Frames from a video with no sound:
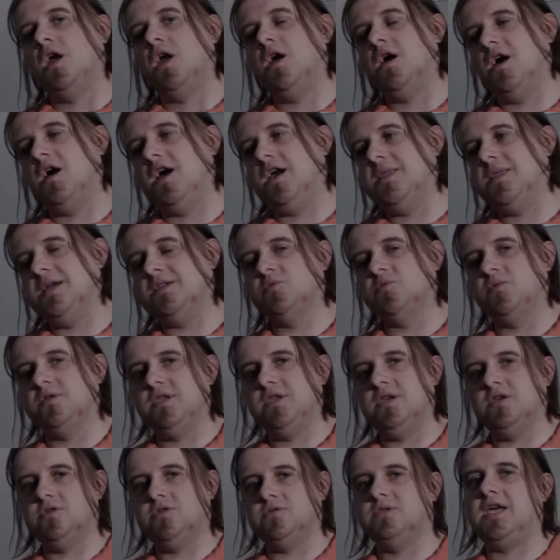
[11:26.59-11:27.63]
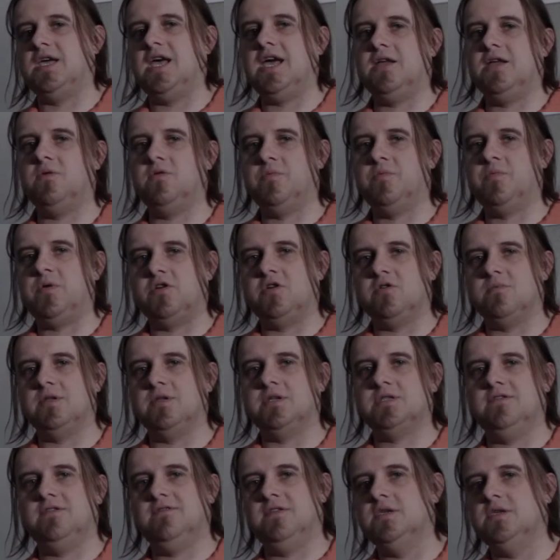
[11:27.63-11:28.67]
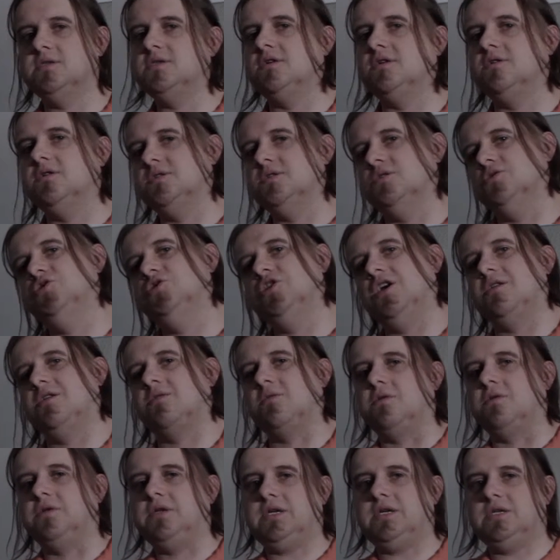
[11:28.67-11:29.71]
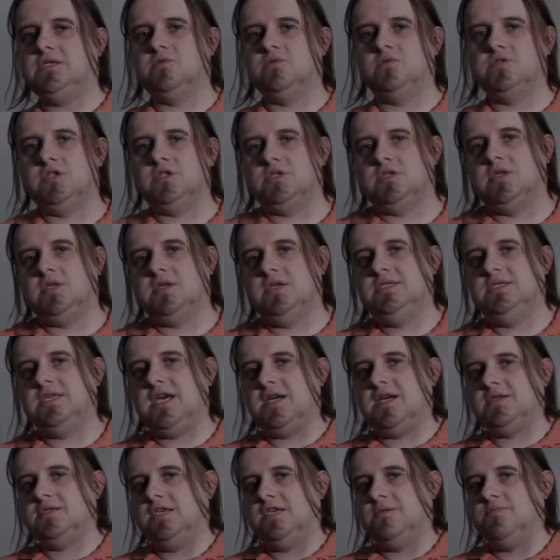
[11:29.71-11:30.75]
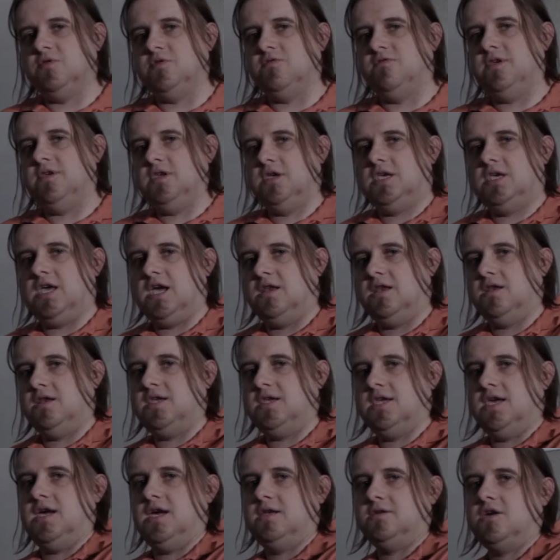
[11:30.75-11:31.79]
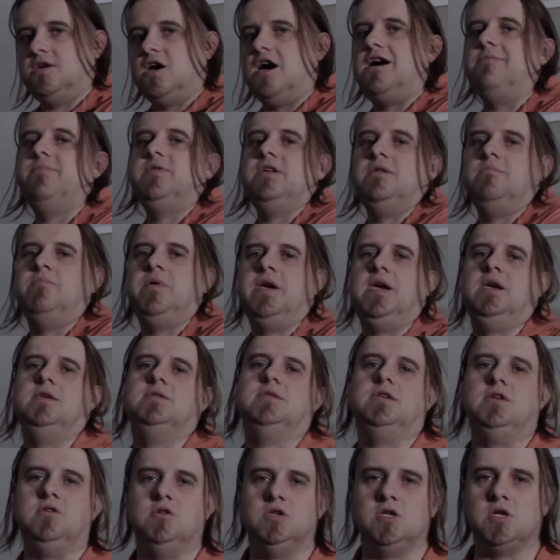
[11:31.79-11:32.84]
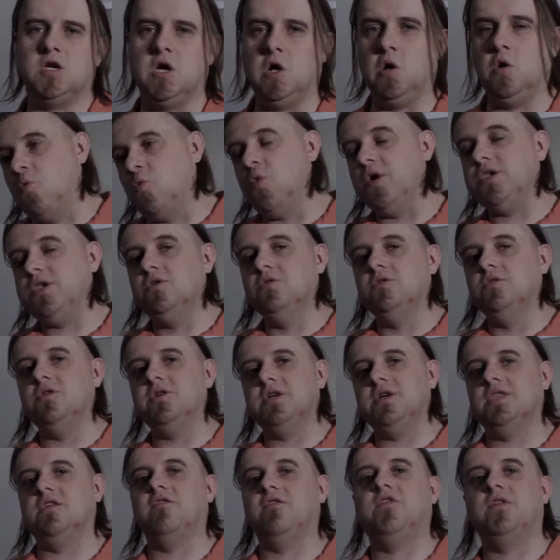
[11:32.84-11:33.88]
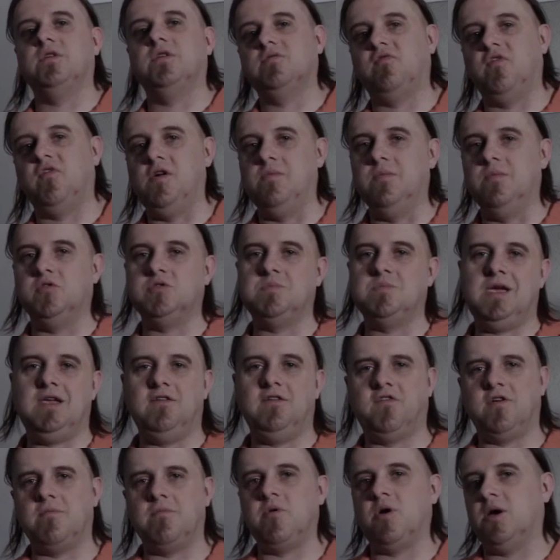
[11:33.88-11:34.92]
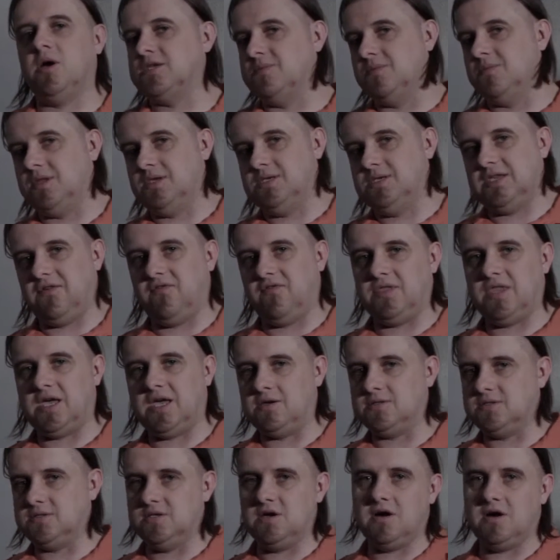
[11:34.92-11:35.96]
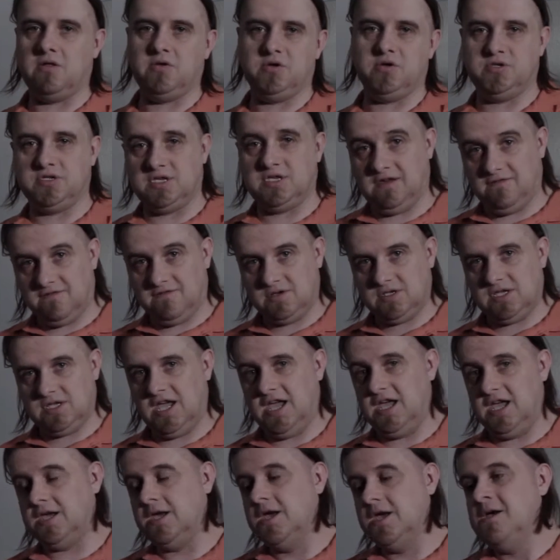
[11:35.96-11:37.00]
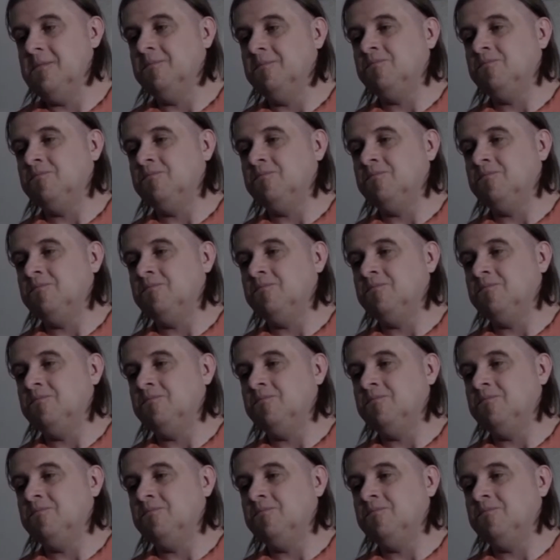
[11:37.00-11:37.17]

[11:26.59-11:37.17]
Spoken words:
And that's one of the issues I had with the Paranormal Activity series in general, is it was just the exact same movie again and again, copy and paste, here you go. When you look at the first film, it was made for approximately $7,000, give or take.